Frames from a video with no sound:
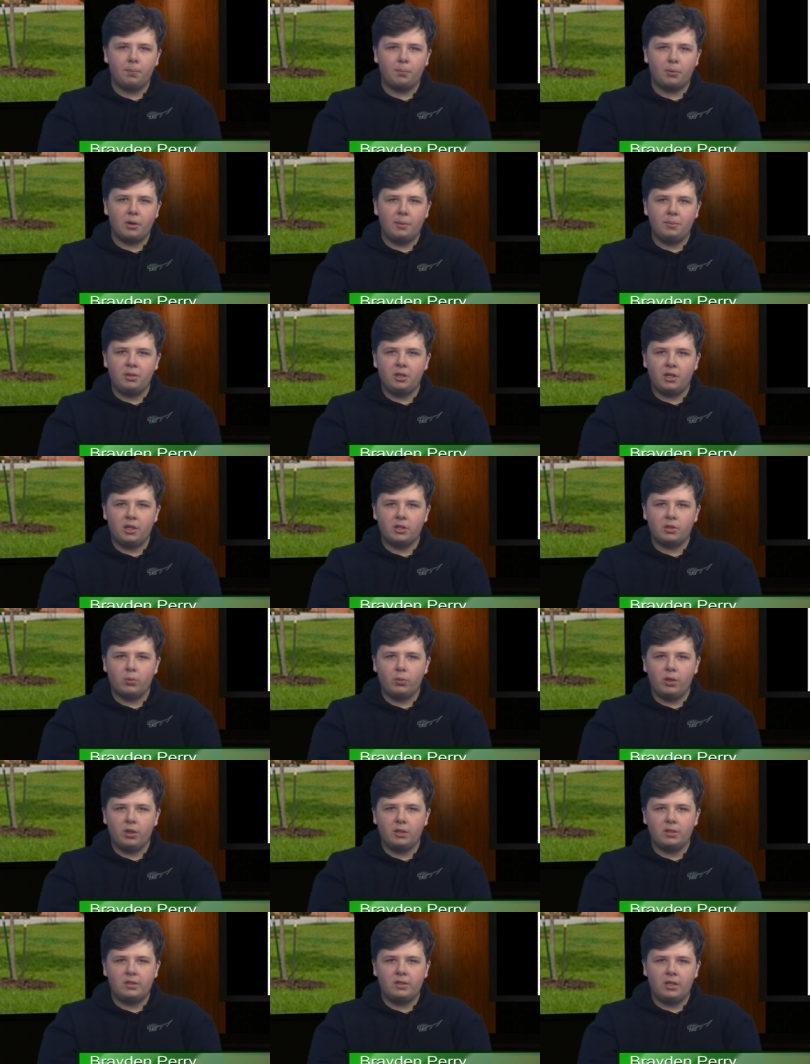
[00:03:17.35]
Prom tickets
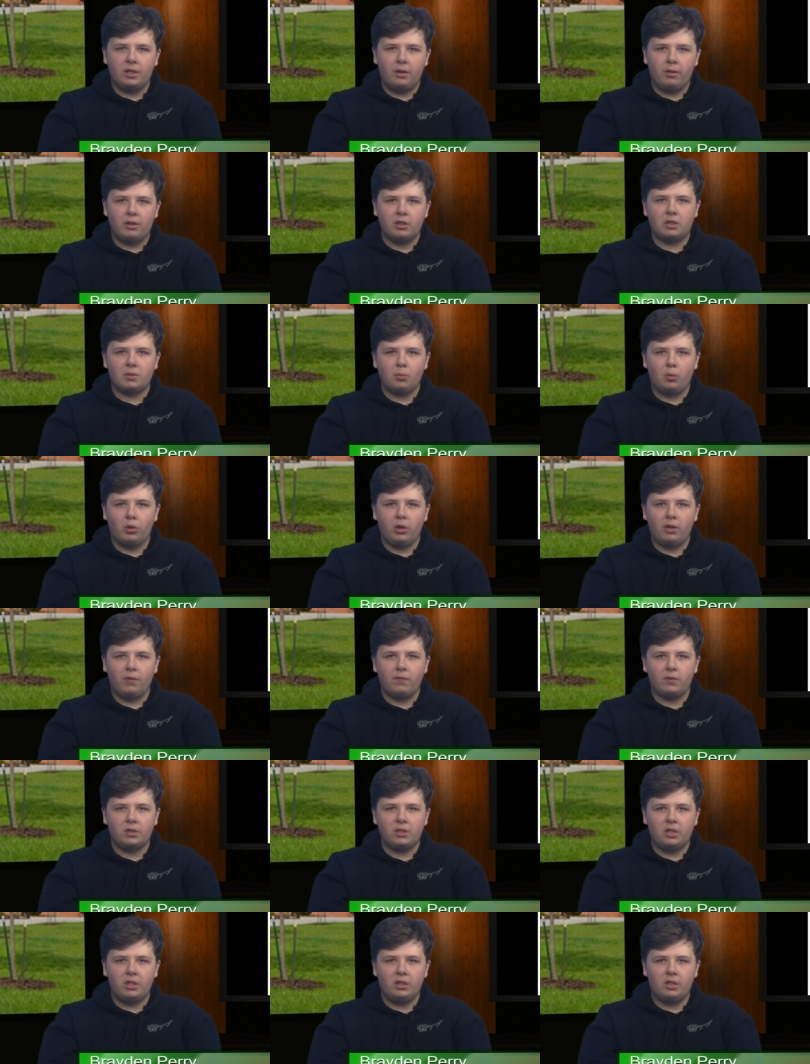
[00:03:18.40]
went on sale this morning for
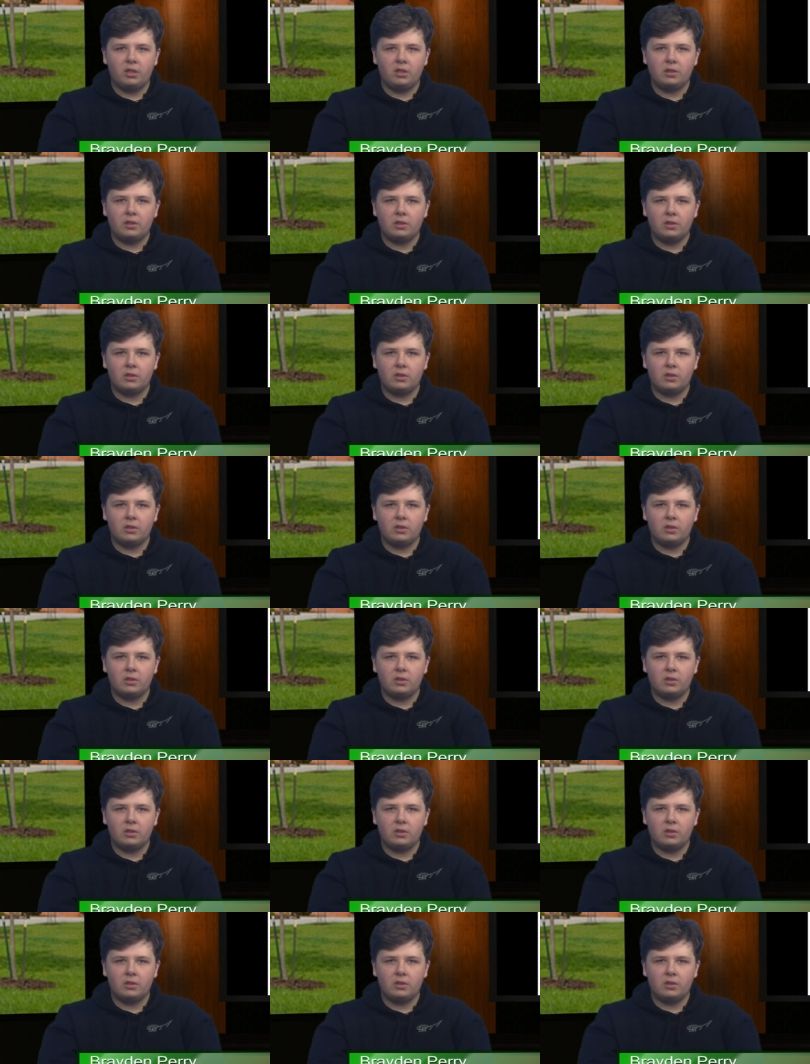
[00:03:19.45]
seniors.